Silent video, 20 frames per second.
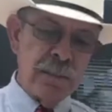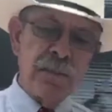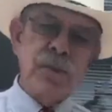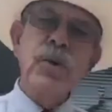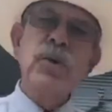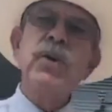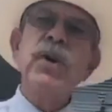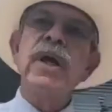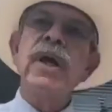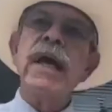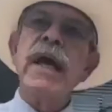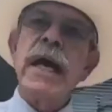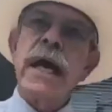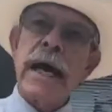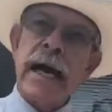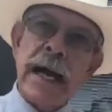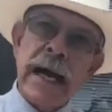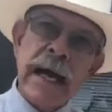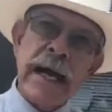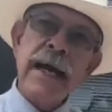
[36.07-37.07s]
Pruitt
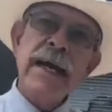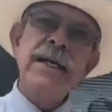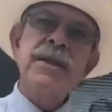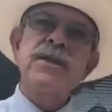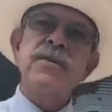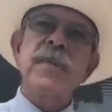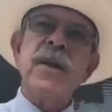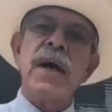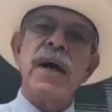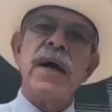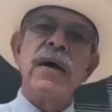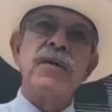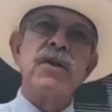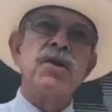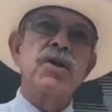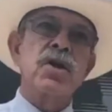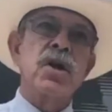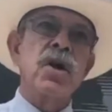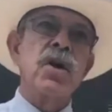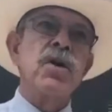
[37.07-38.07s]
hides behind the
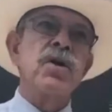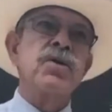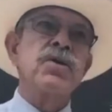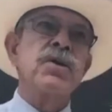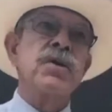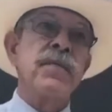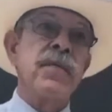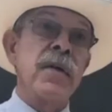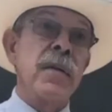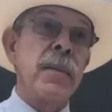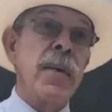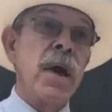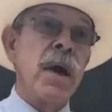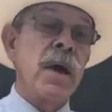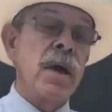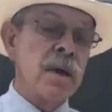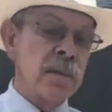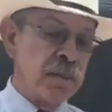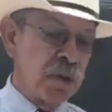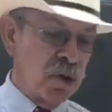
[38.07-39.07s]
skirts of the
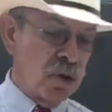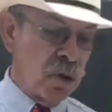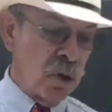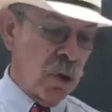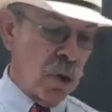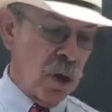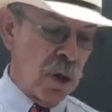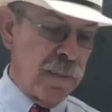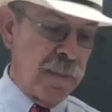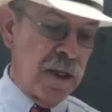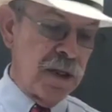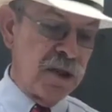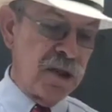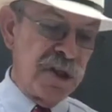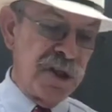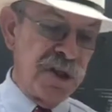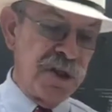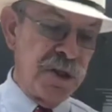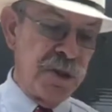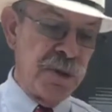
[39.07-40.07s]
American Petroleum
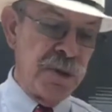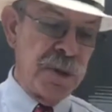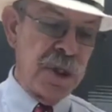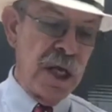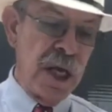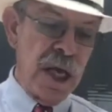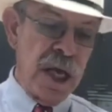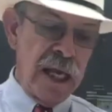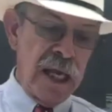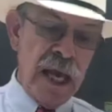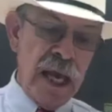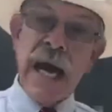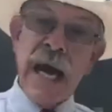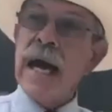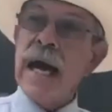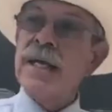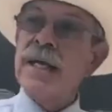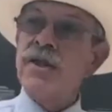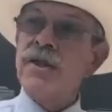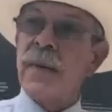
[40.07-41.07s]
Institute. He
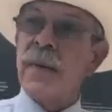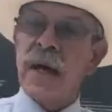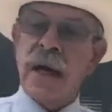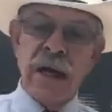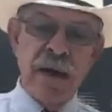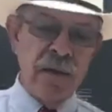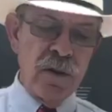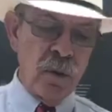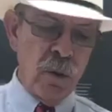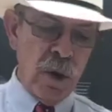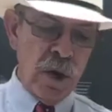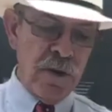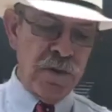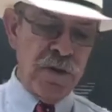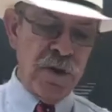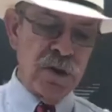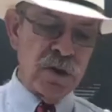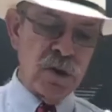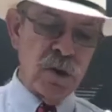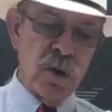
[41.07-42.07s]
hides behind the
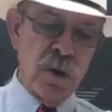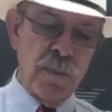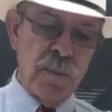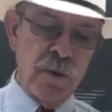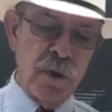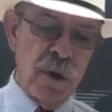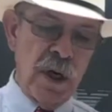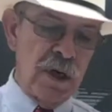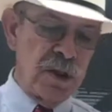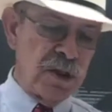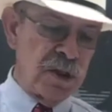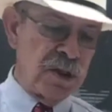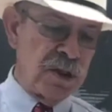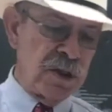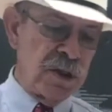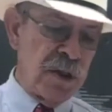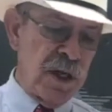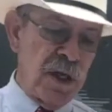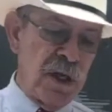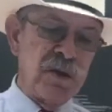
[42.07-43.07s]
wealthiest corporations
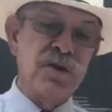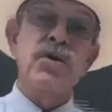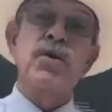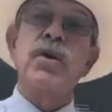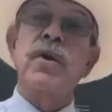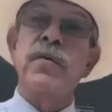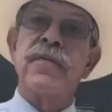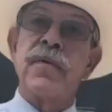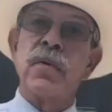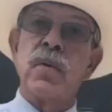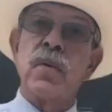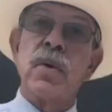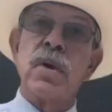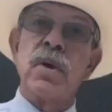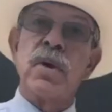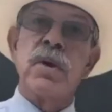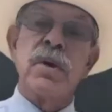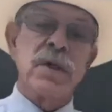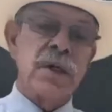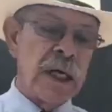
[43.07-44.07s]
in the history of the
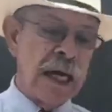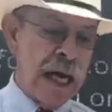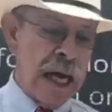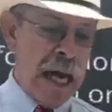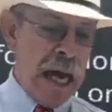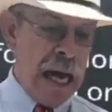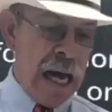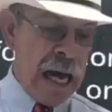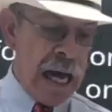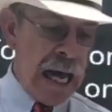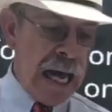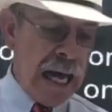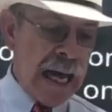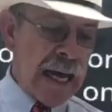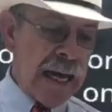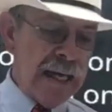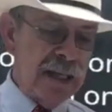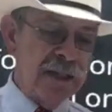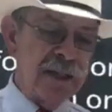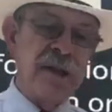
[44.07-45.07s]
world,
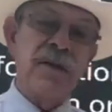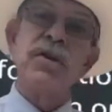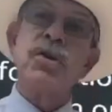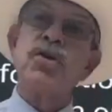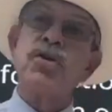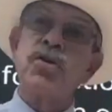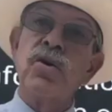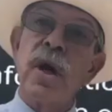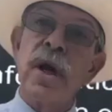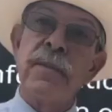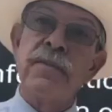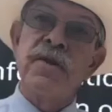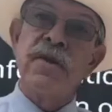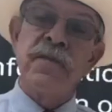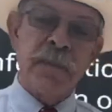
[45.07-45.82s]
hides in the shrubs of